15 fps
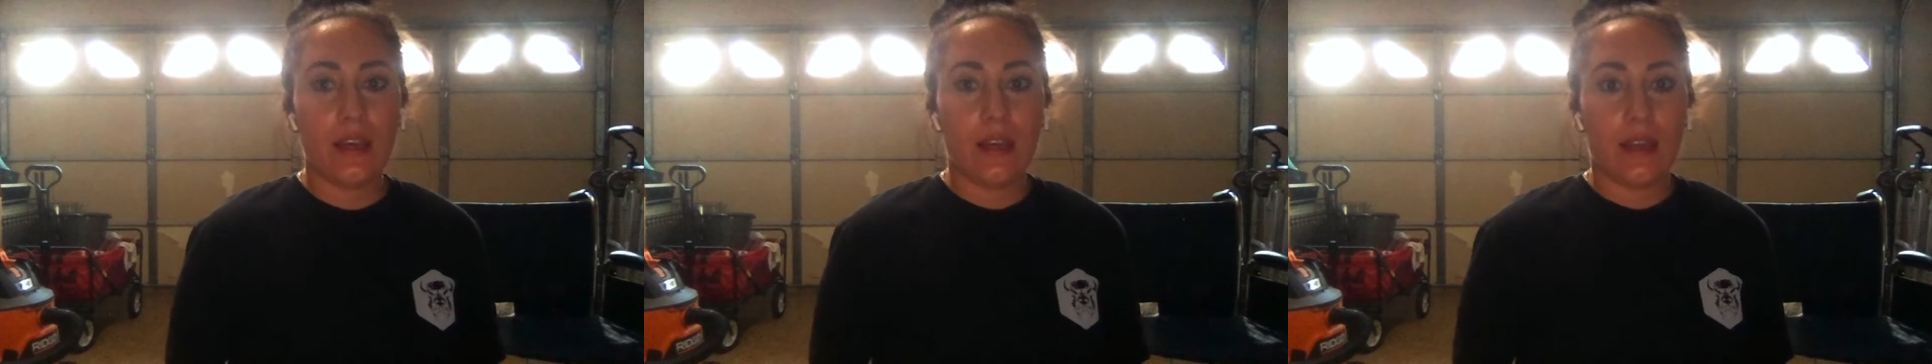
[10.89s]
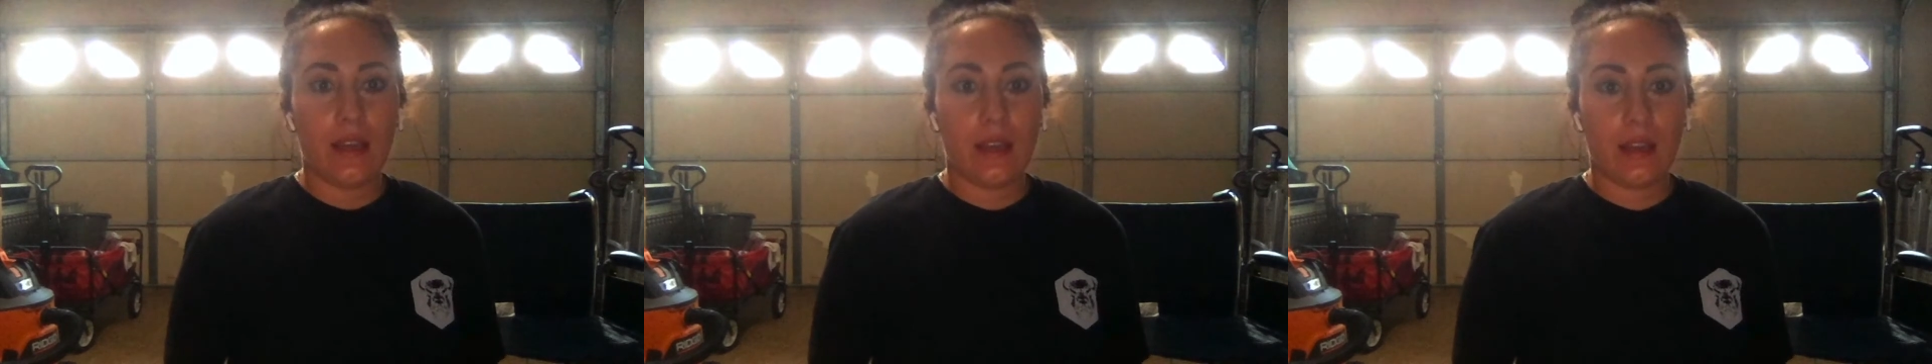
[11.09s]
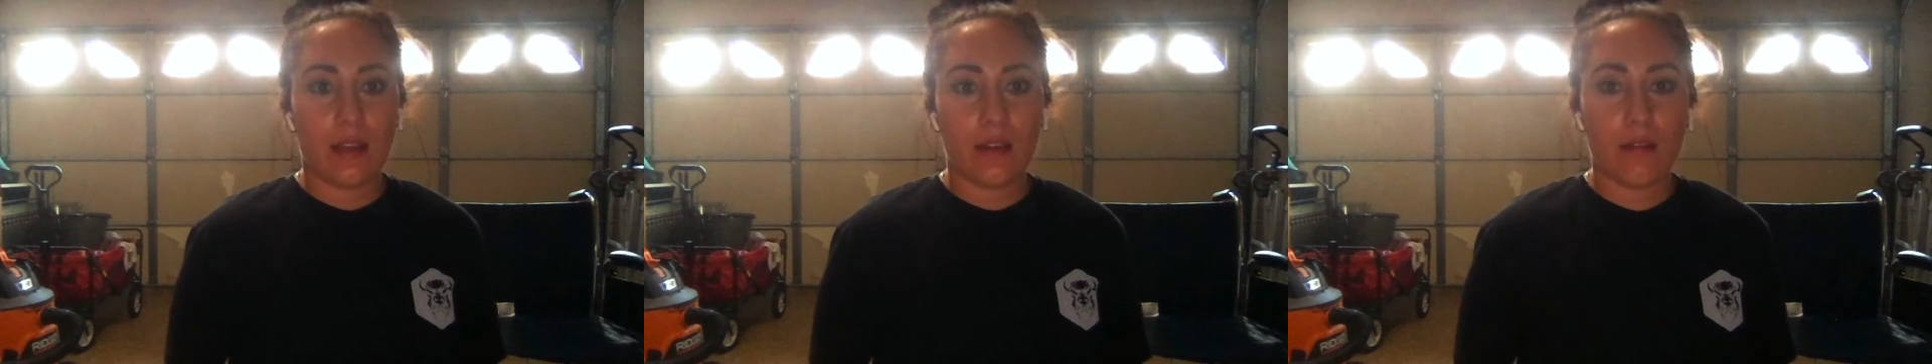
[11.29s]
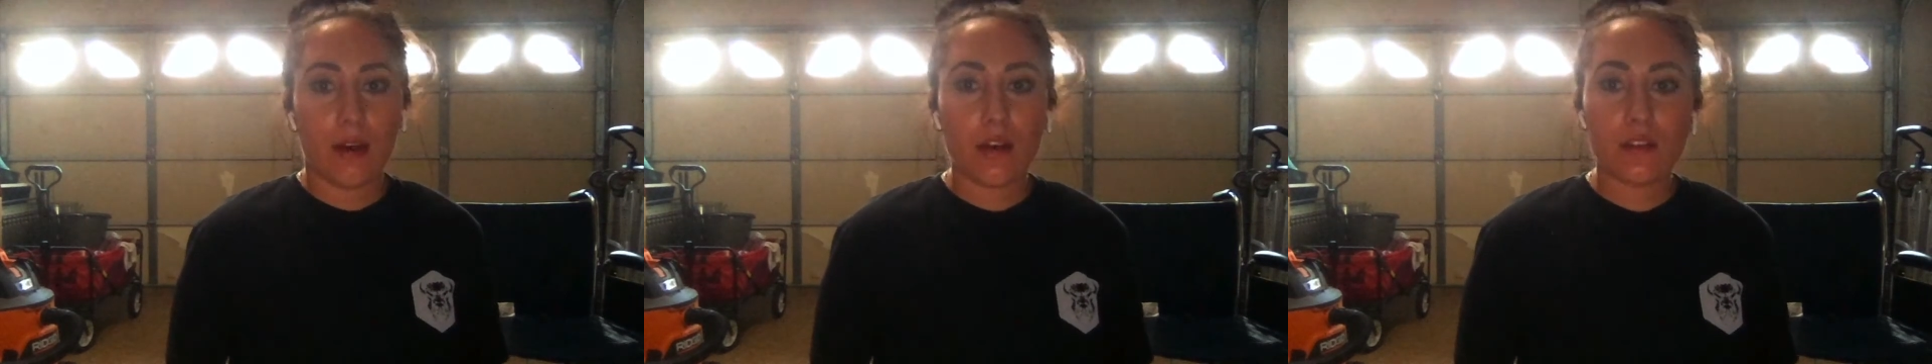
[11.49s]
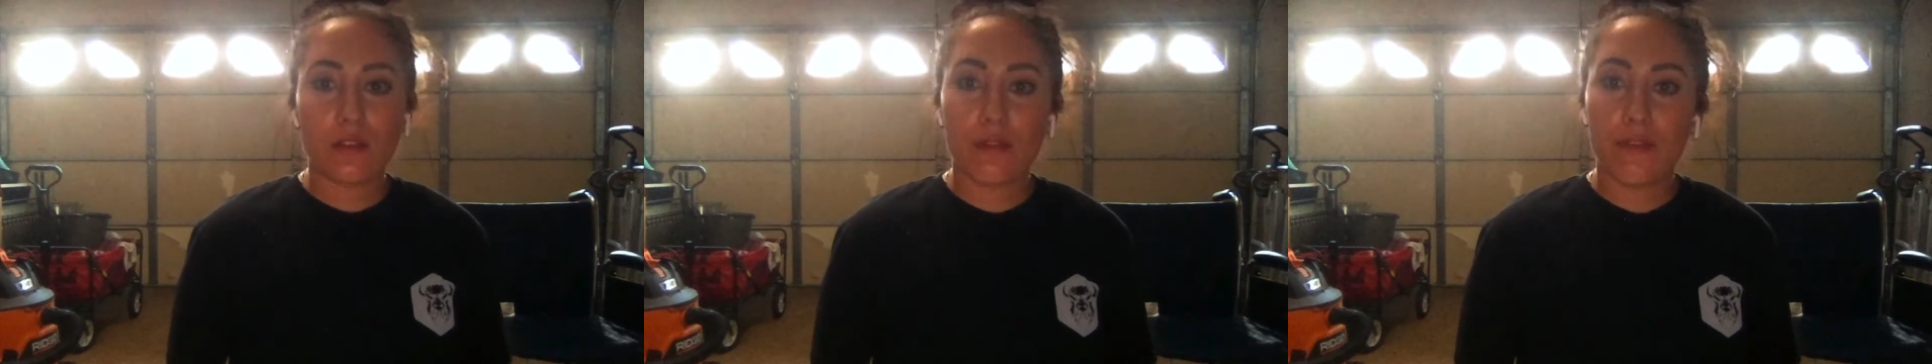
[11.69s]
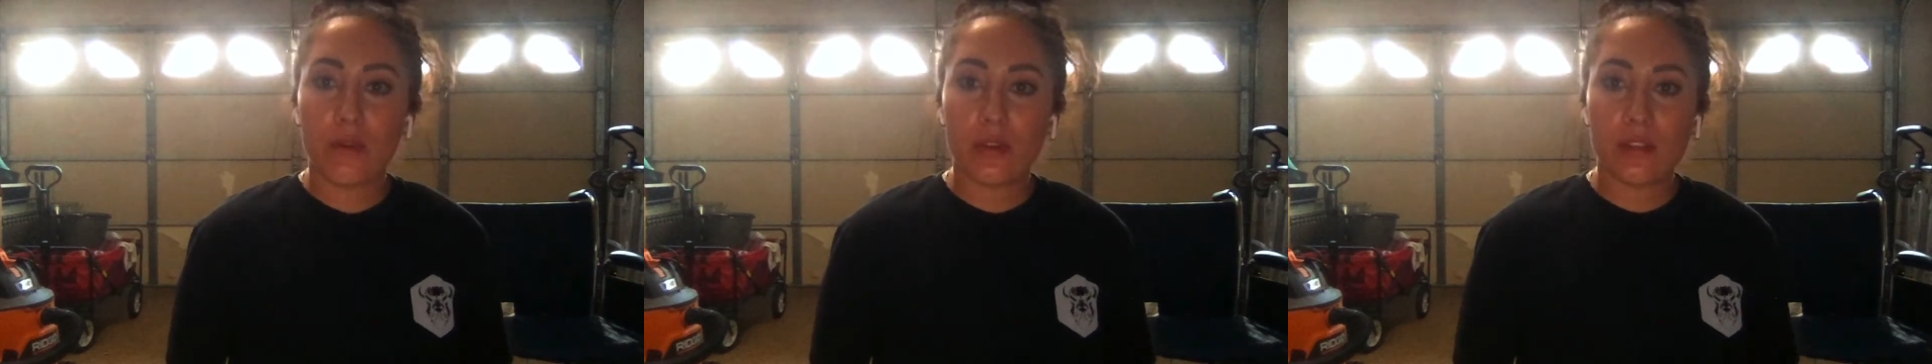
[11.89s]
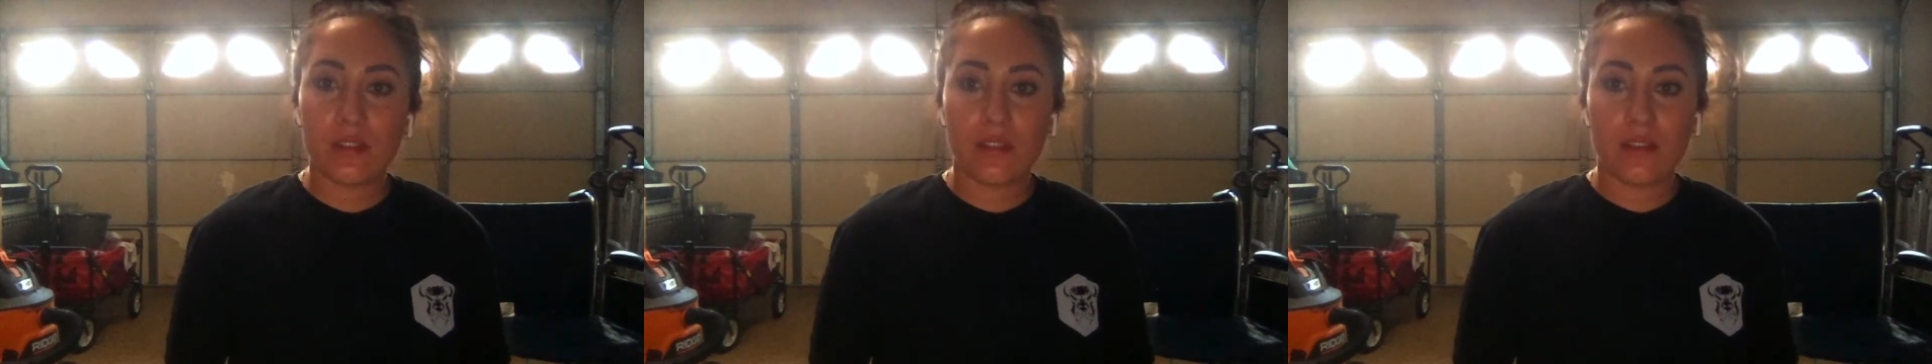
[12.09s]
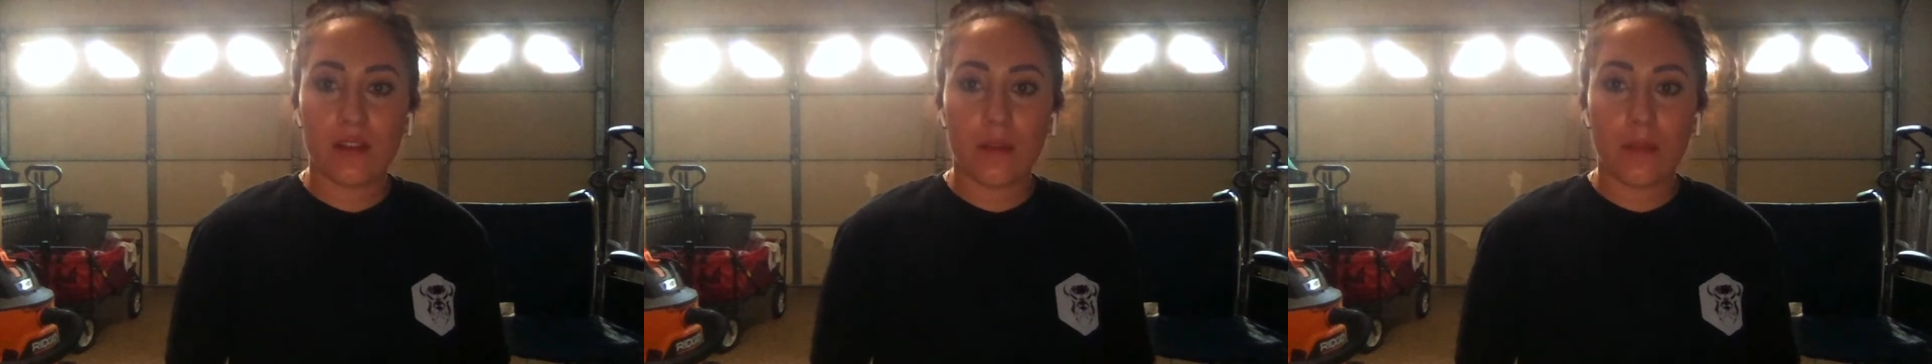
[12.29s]
and also
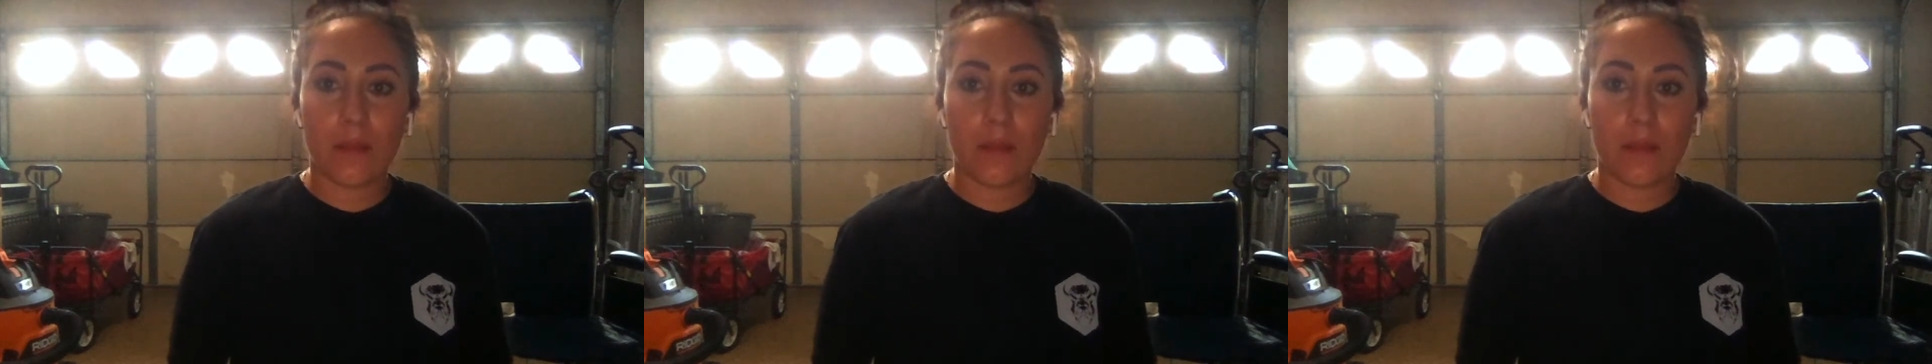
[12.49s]
focuses on